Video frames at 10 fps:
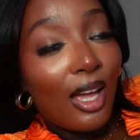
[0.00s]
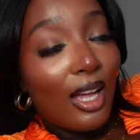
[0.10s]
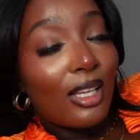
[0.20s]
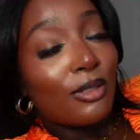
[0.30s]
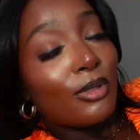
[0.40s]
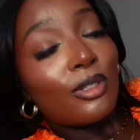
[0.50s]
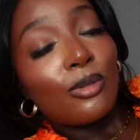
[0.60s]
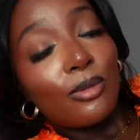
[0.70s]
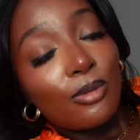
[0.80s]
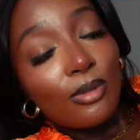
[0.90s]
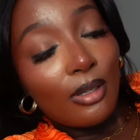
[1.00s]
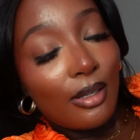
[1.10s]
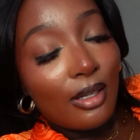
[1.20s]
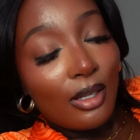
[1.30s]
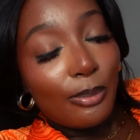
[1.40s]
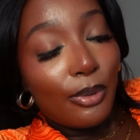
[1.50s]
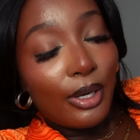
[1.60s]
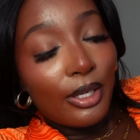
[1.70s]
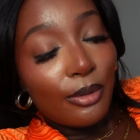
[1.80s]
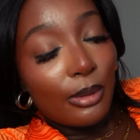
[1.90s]
I just want to do a
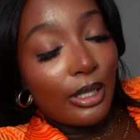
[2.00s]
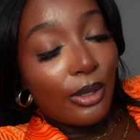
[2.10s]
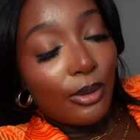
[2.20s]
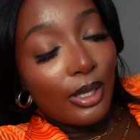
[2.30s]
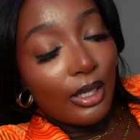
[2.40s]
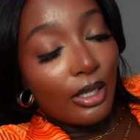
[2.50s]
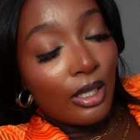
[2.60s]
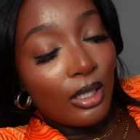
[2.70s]
prayer really quick.